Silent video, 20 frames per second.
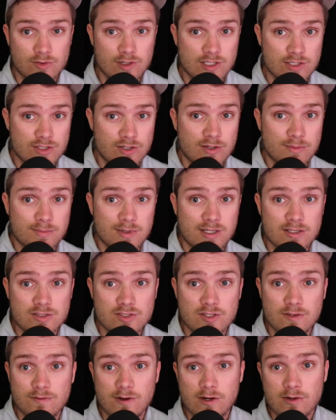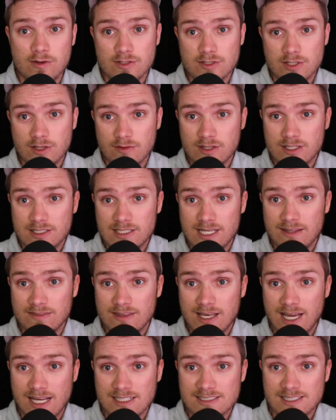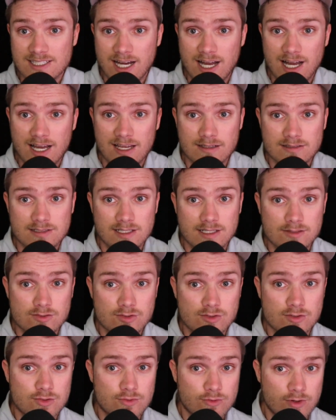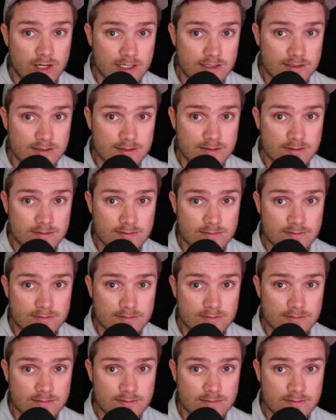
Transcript: return because you focus on the debt that has the highest interest rate.